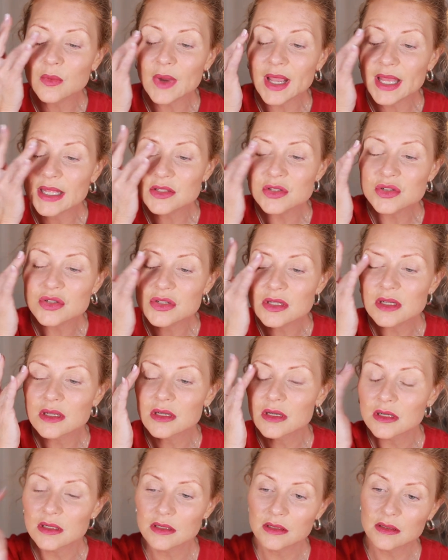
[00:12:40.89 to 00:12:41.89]
Wedge.
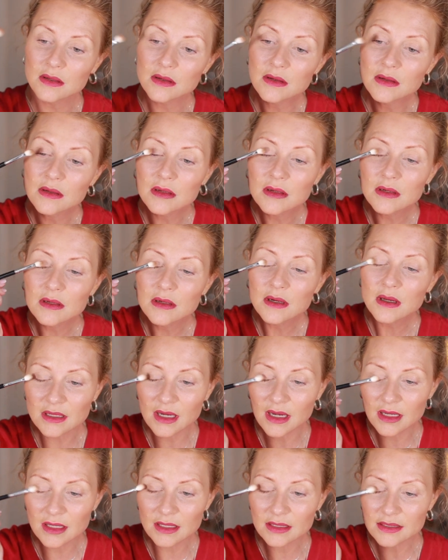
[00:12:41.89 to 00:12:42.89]

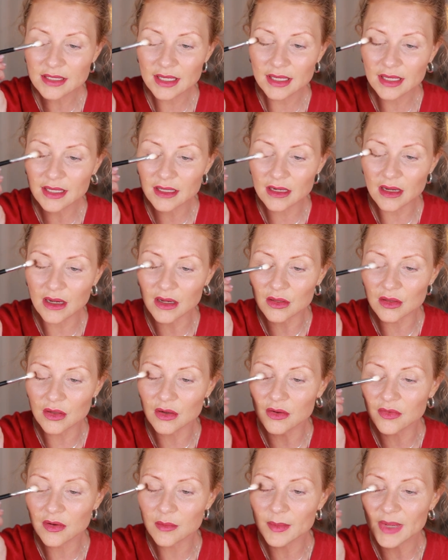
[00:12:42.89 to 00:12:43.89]
I'm gonna take it all
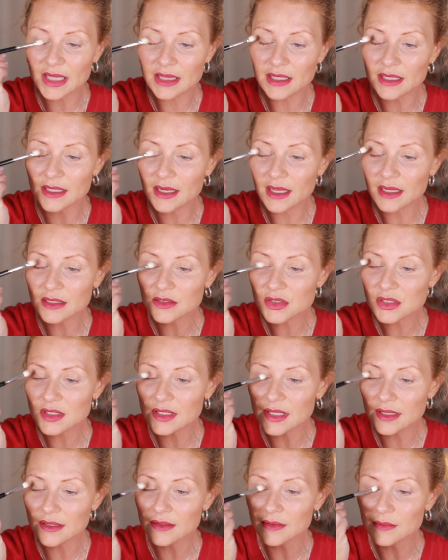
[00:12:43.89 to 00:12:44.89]
over my lid
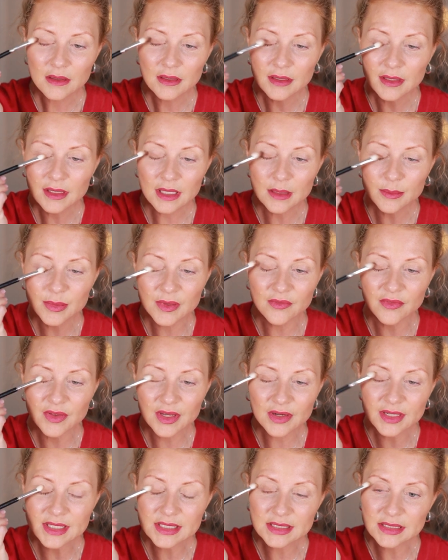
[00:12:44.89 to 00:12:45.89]
actually. I'm gonna keep it
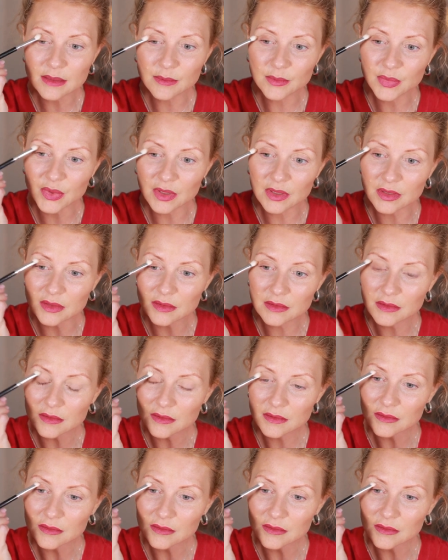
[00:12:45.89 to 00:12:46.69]
very simple.